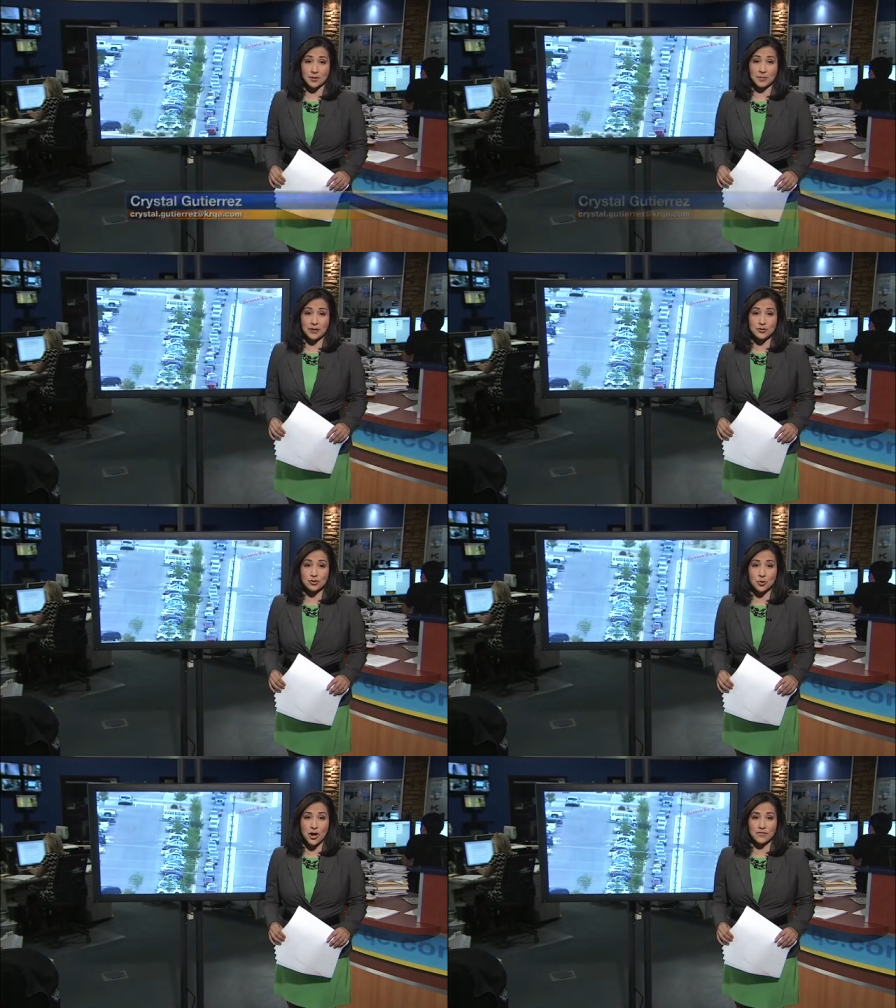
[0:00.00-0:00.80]
The major
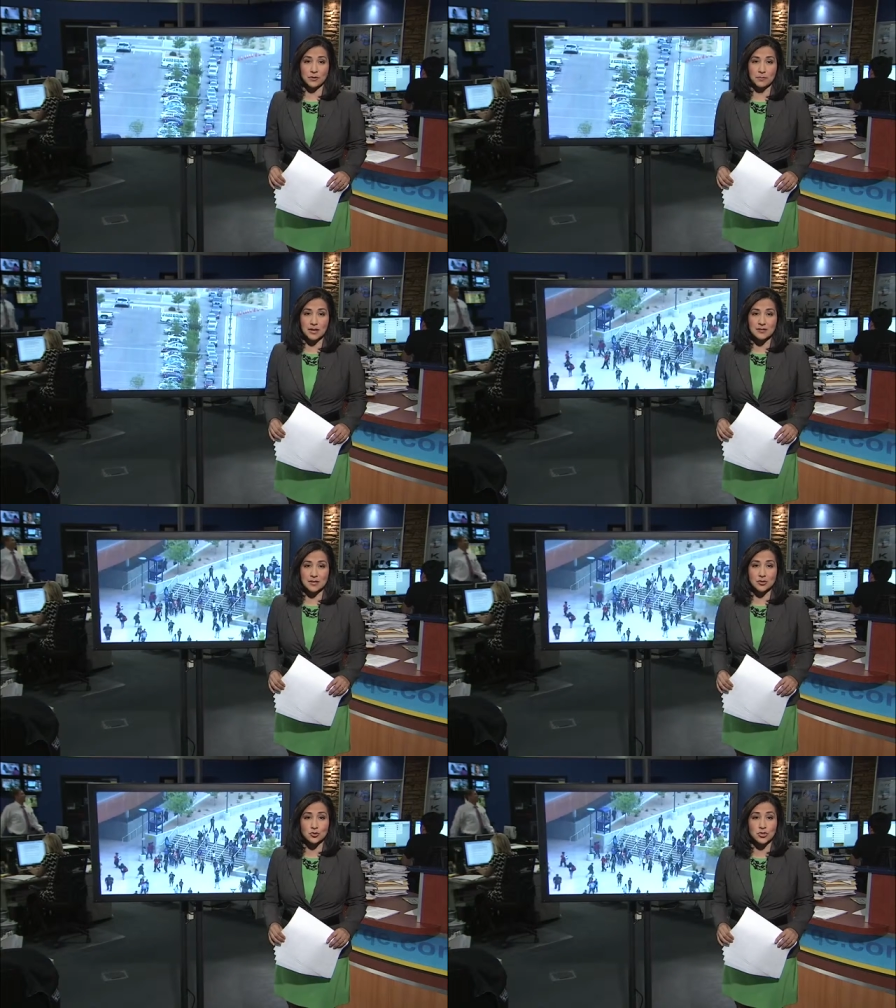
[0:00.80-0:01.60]
traffic mess
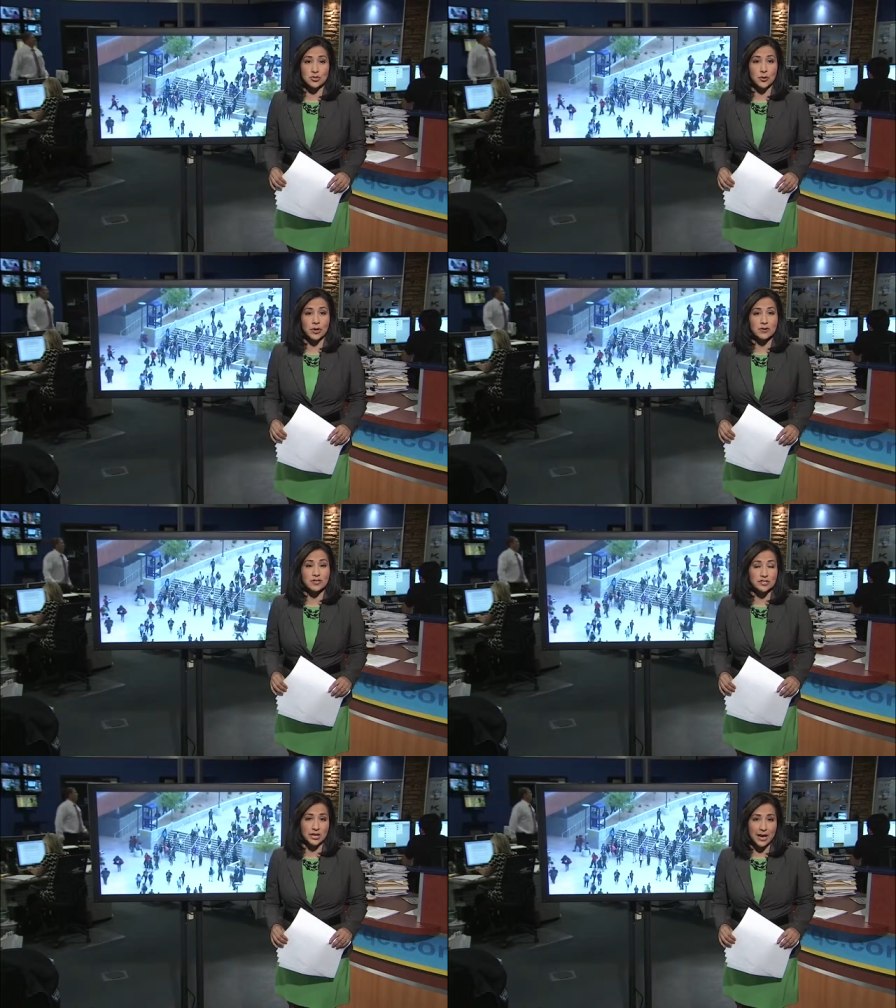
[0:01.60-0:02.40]
at Atrisco
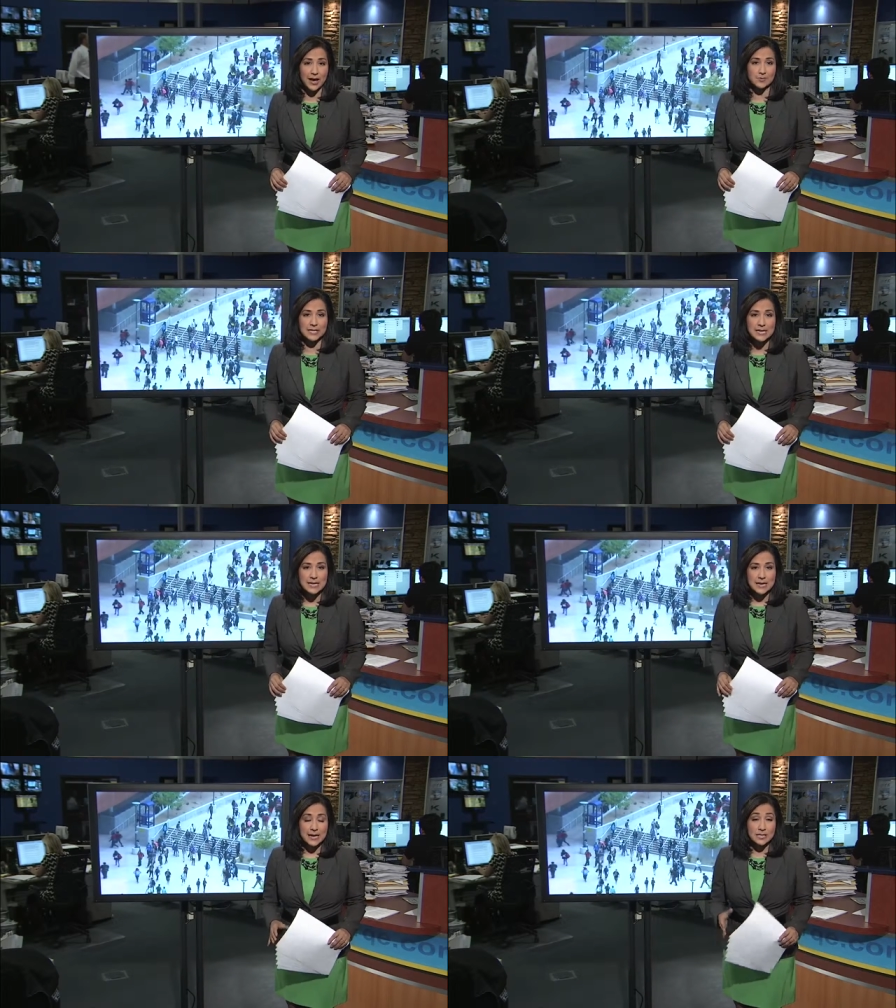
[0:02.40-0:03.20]
Heritage Academy
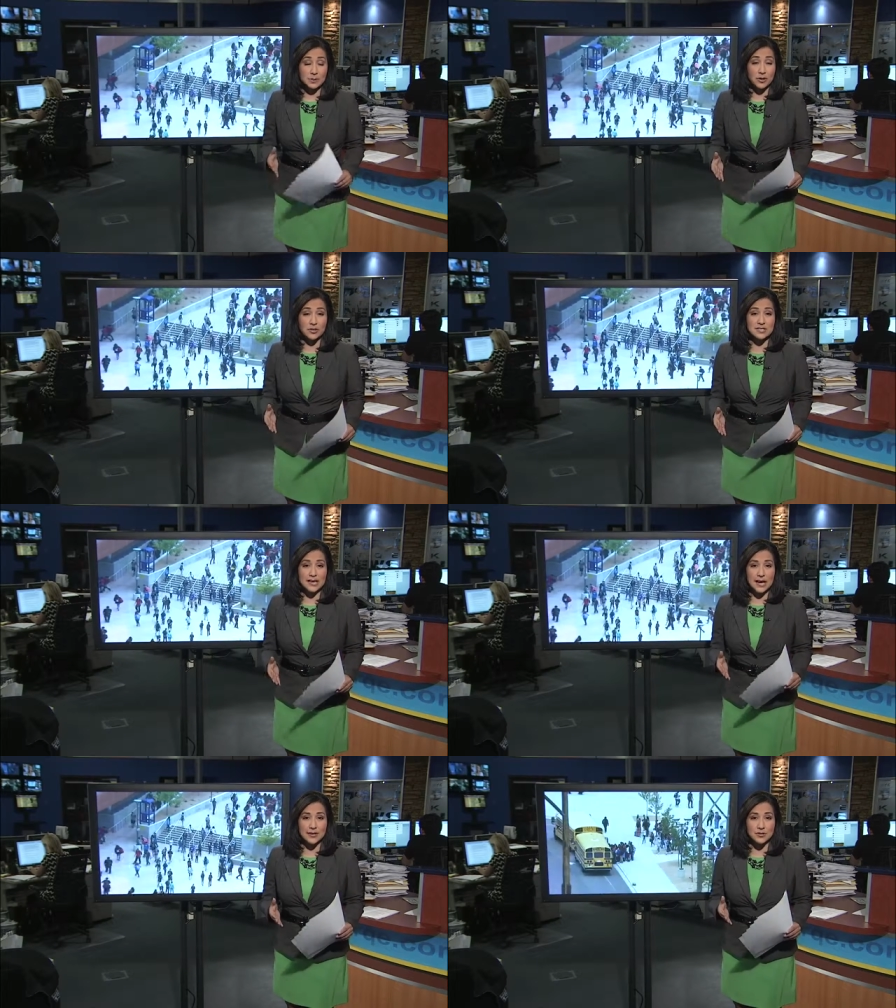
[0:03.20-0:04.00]
has parents
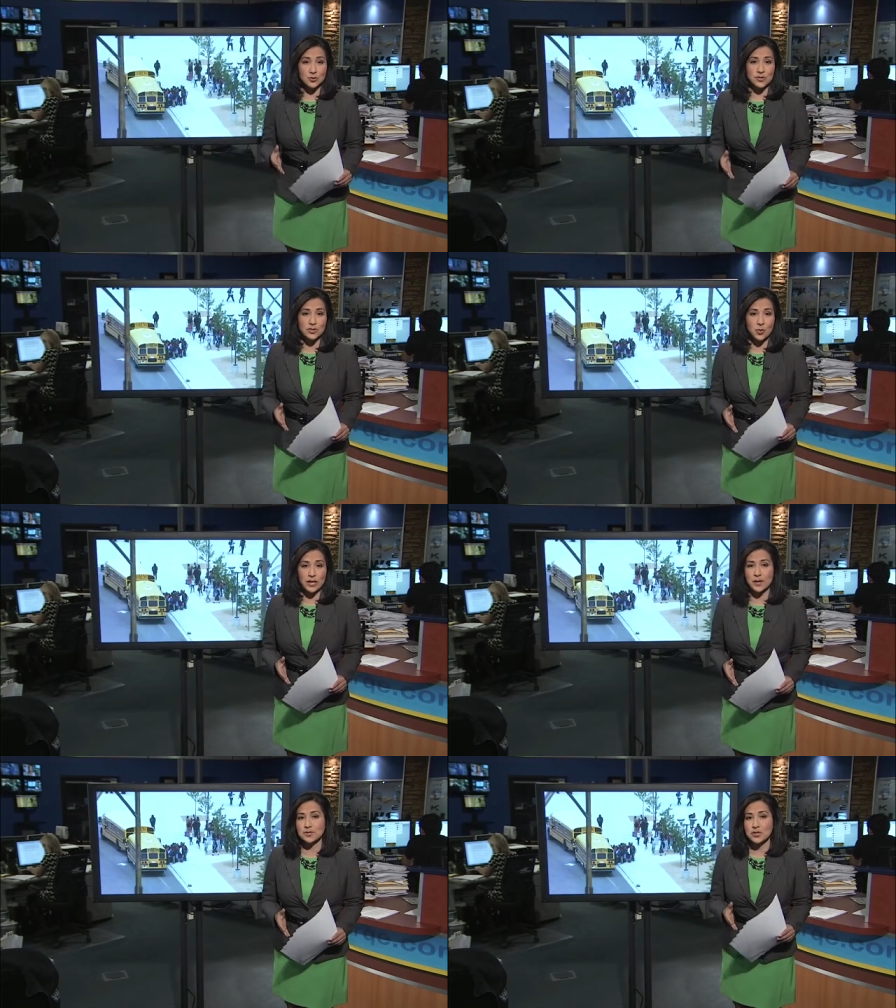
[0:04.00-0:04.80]
and students
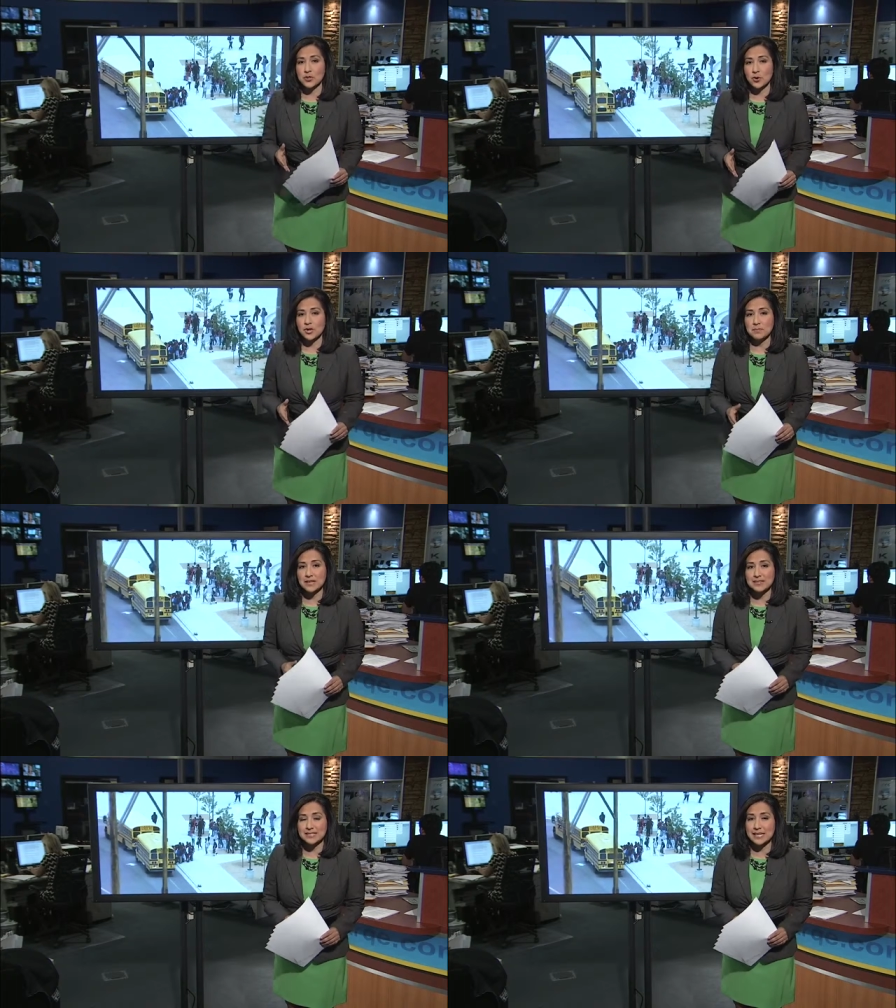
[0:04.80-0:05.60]
waiting up to 30
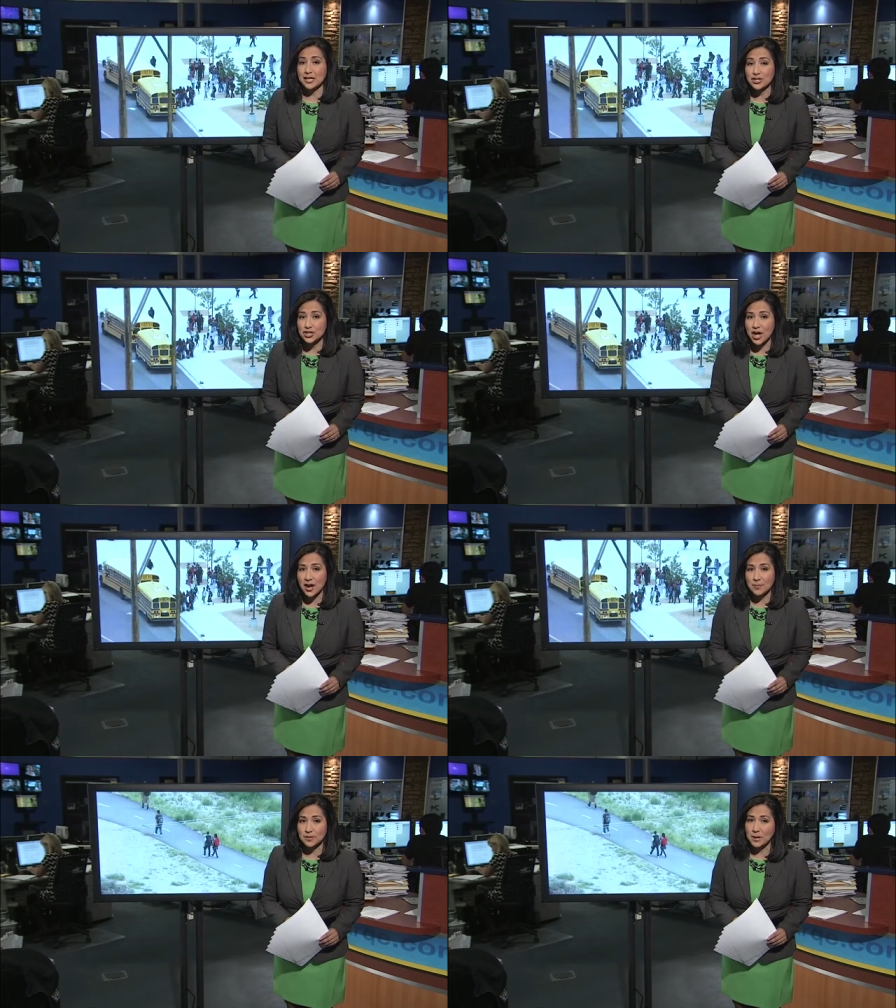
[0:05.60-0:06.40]
minutes each
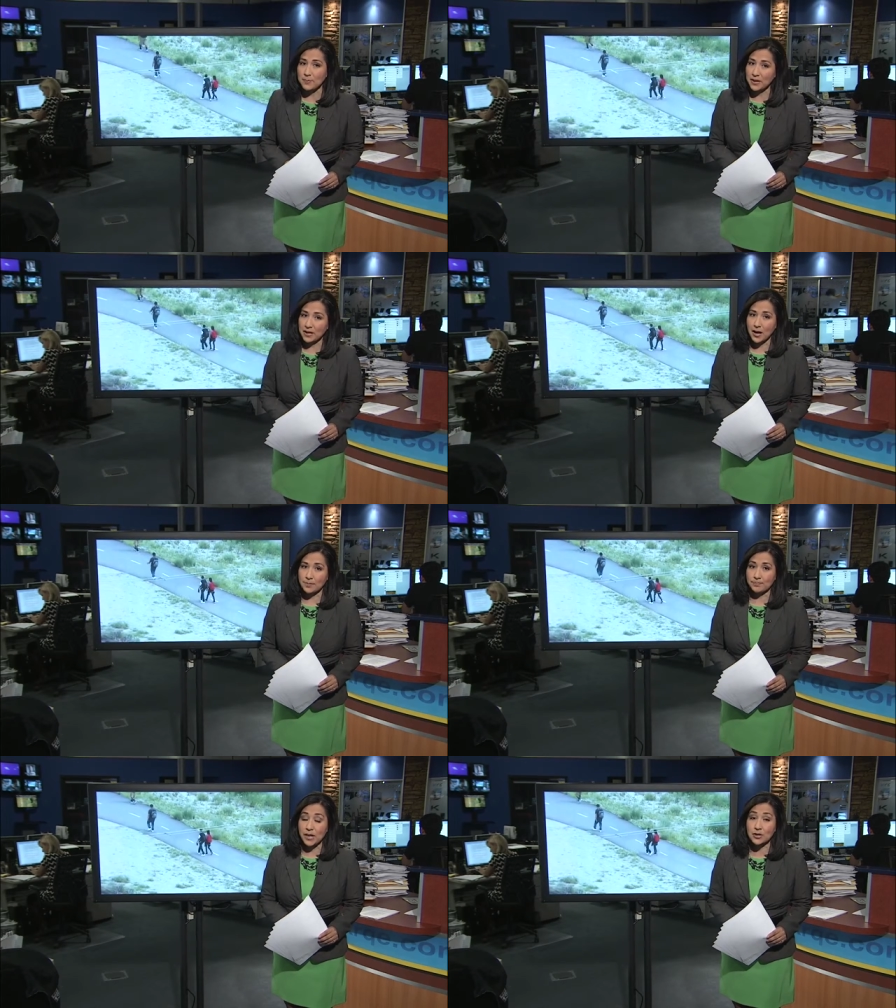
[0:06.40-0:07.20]
time they pick
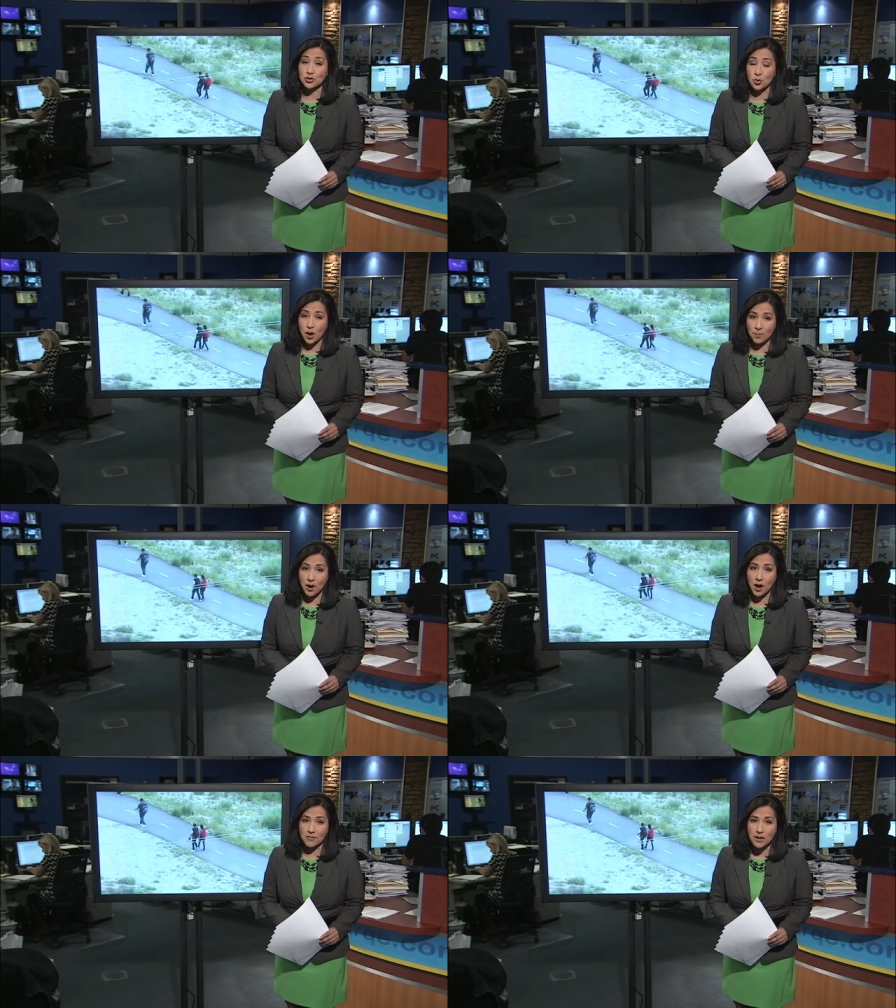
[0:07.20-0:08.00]
up and drop
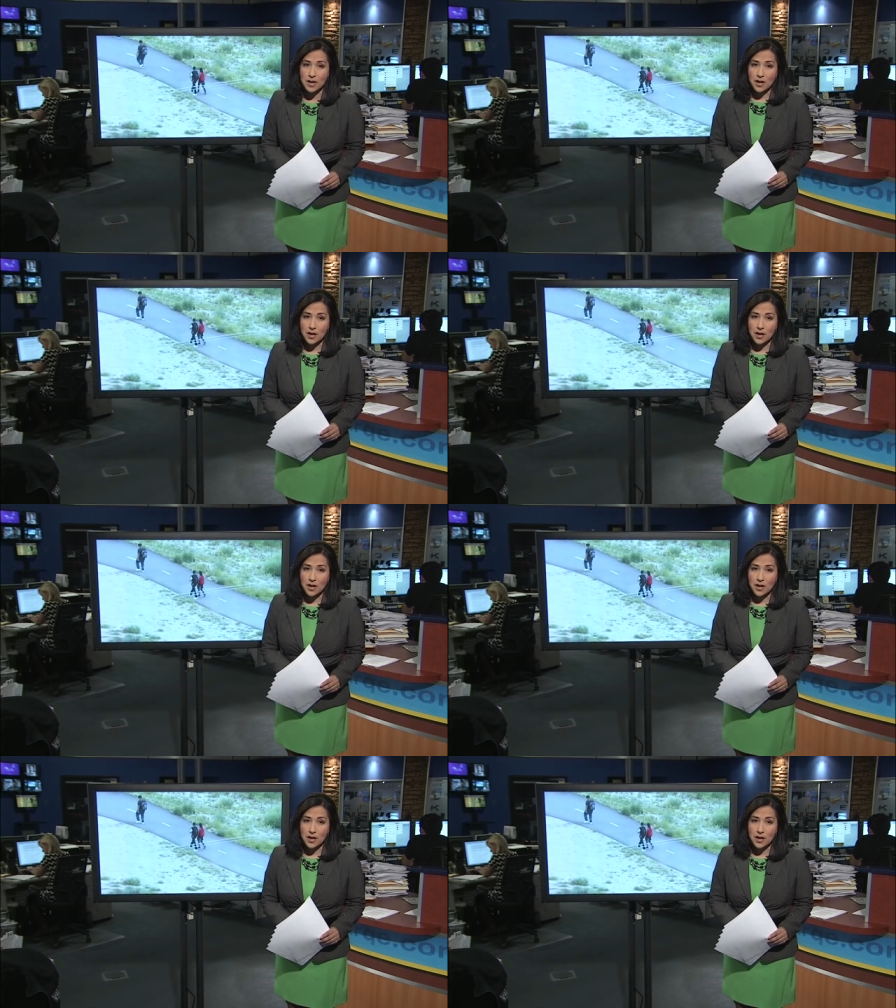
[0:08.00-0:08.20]
off.